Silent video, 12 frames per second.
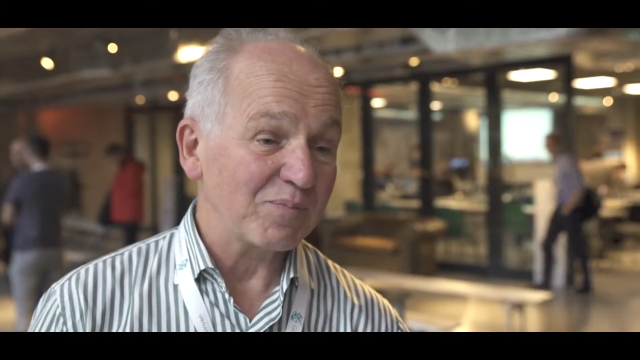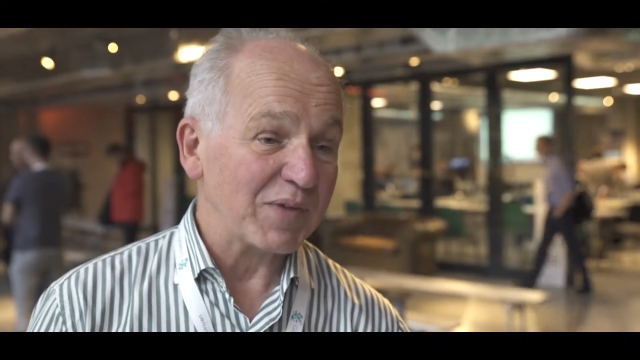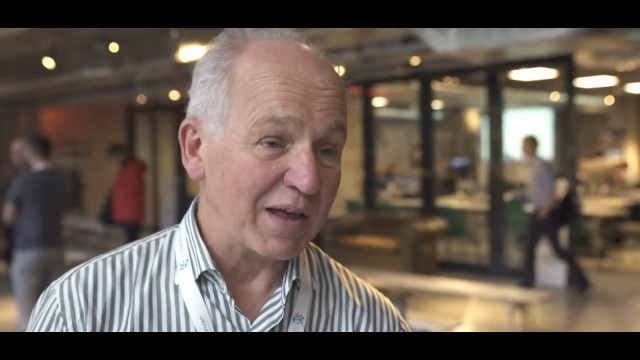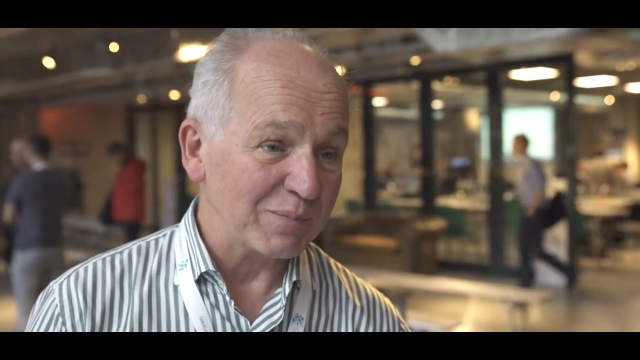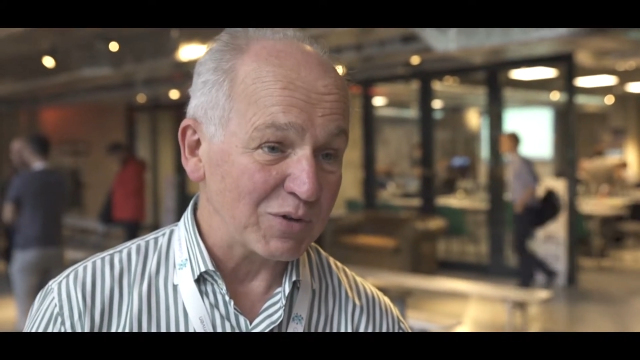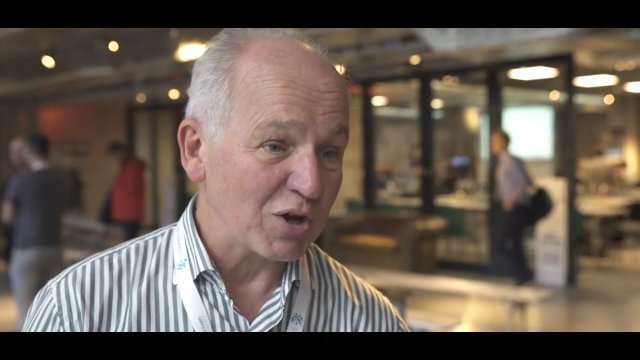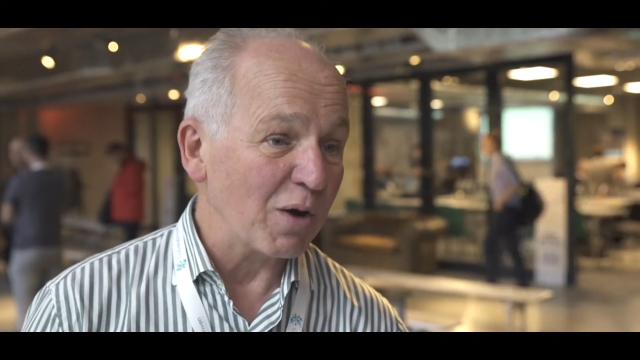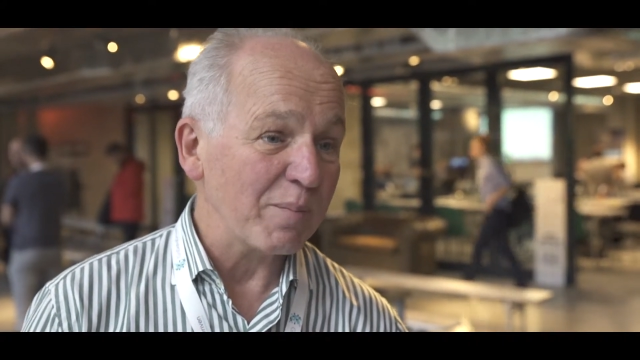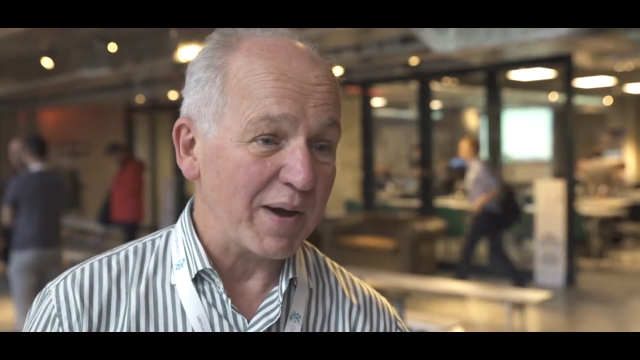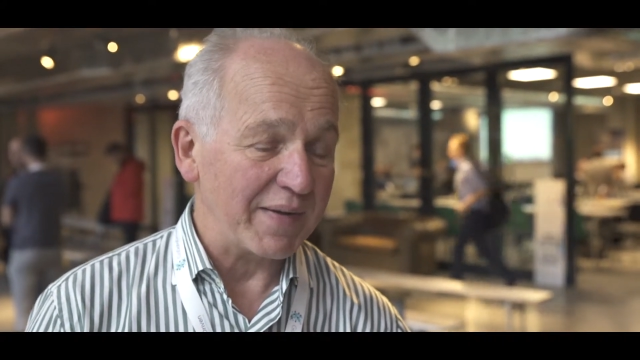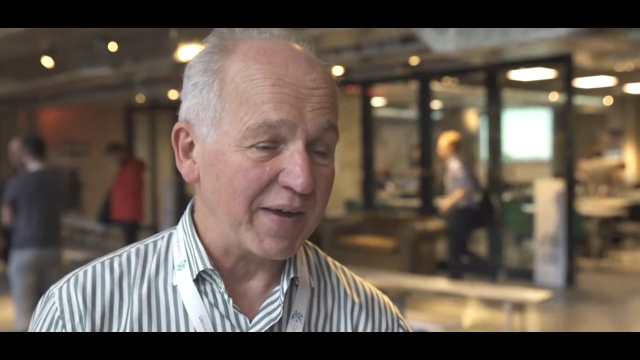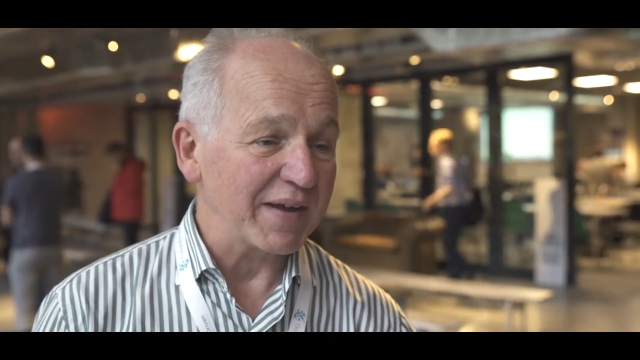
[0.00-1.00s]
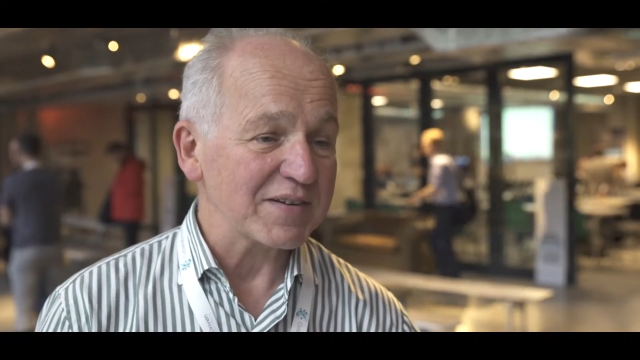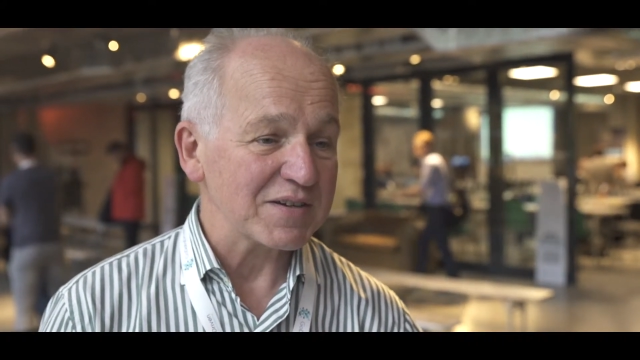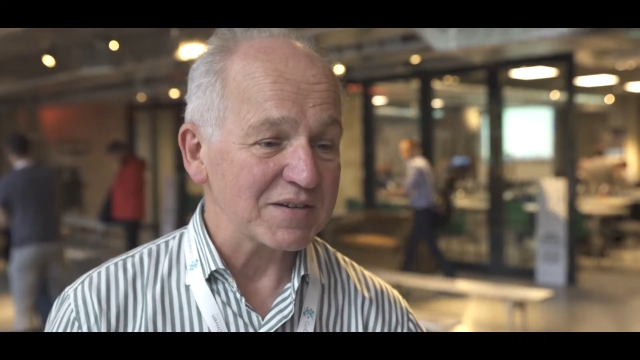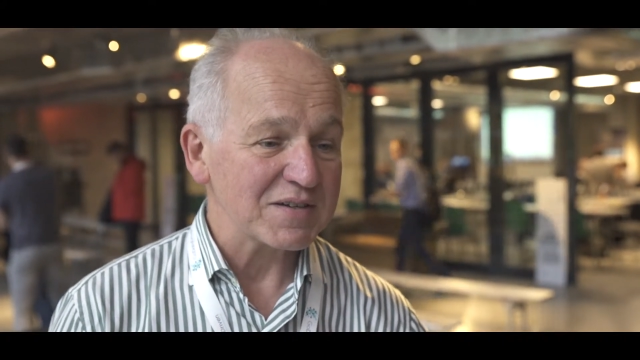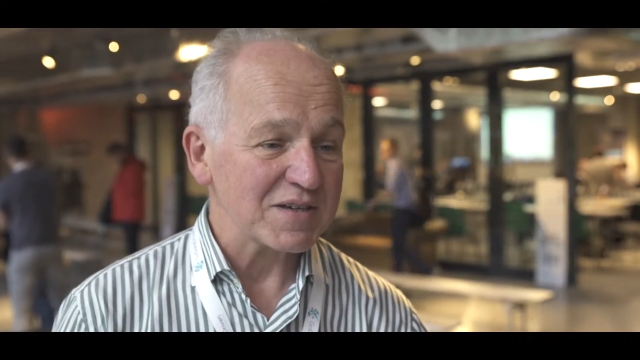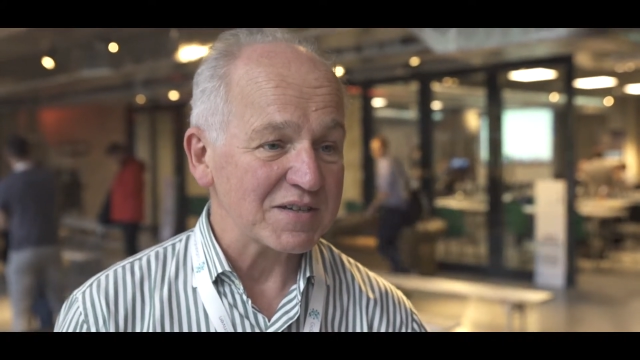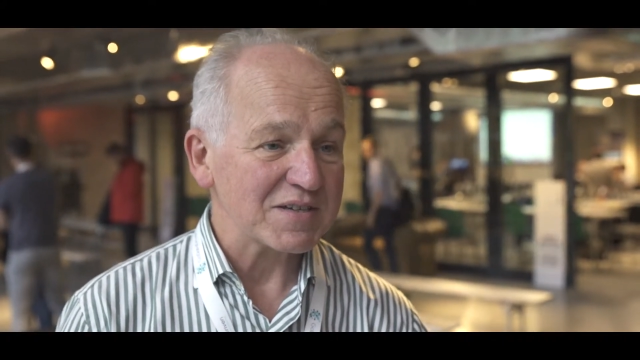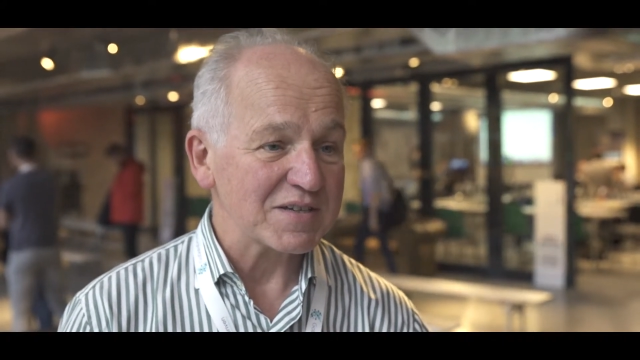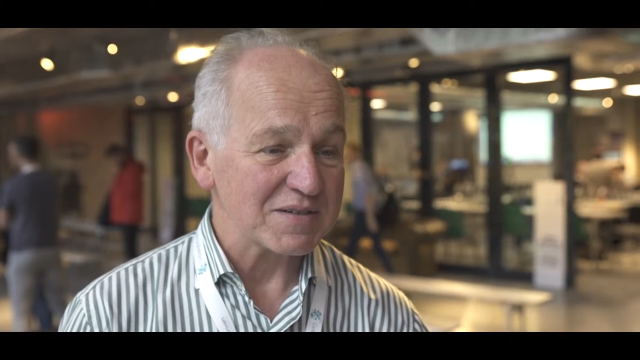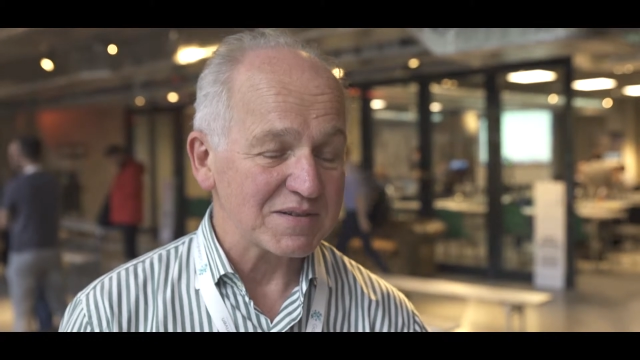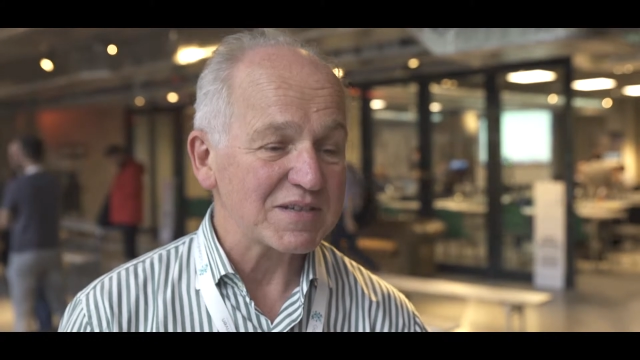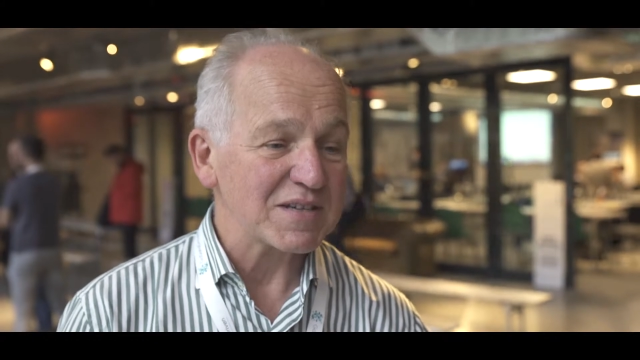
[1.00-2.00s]
help you combat that,
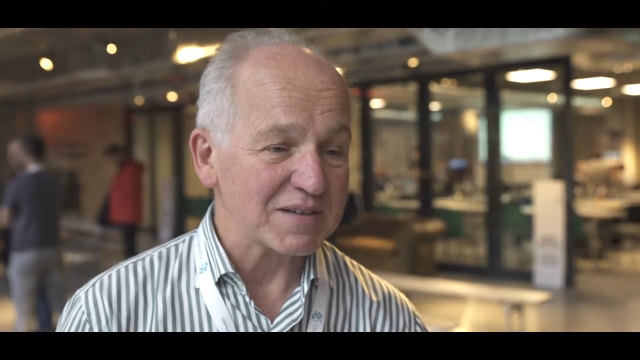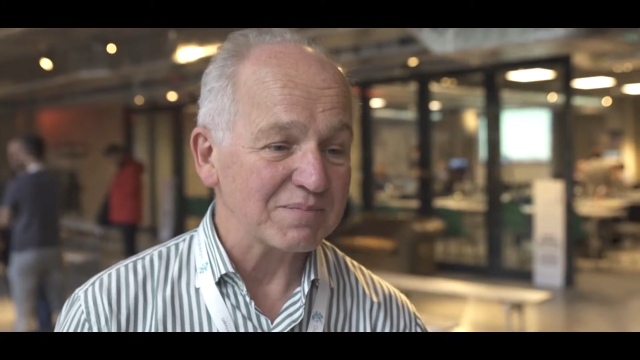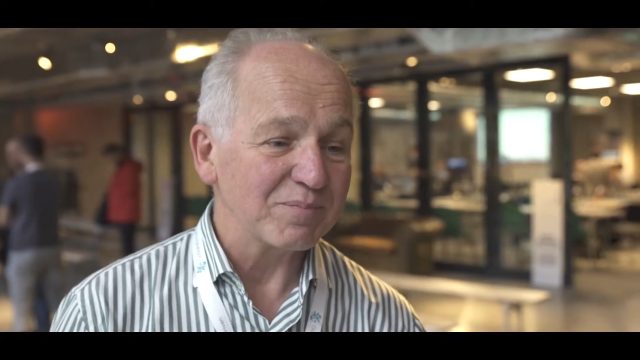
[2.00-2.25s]
to